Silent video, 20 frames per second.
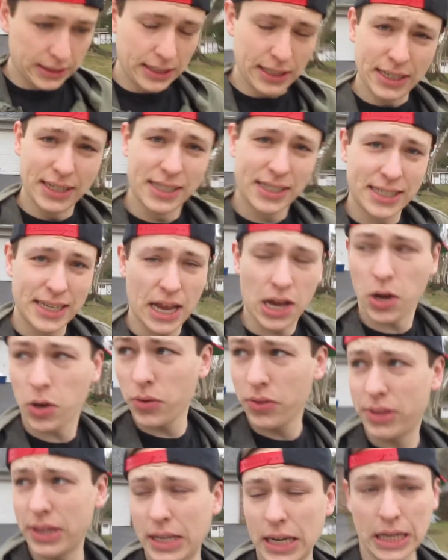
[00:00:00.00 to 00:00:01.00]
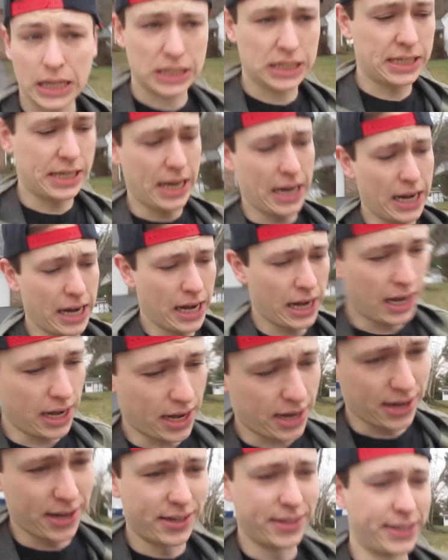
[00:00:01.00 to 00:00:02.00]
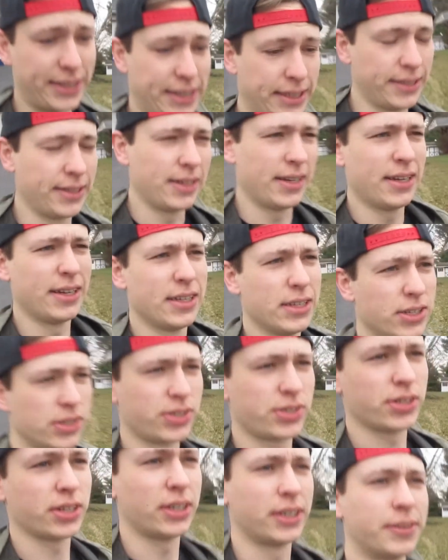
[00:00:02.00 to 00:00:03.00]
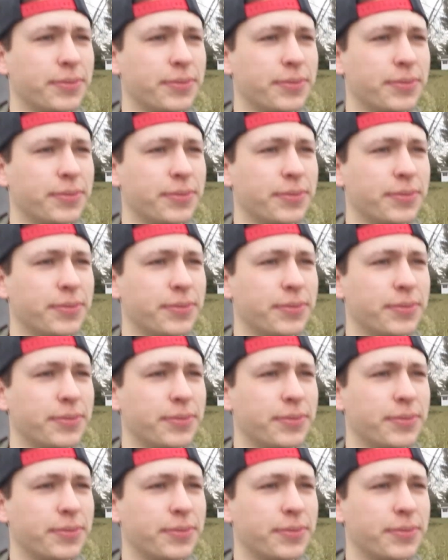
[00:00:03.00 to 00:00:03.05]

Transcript: It is now the next day and it is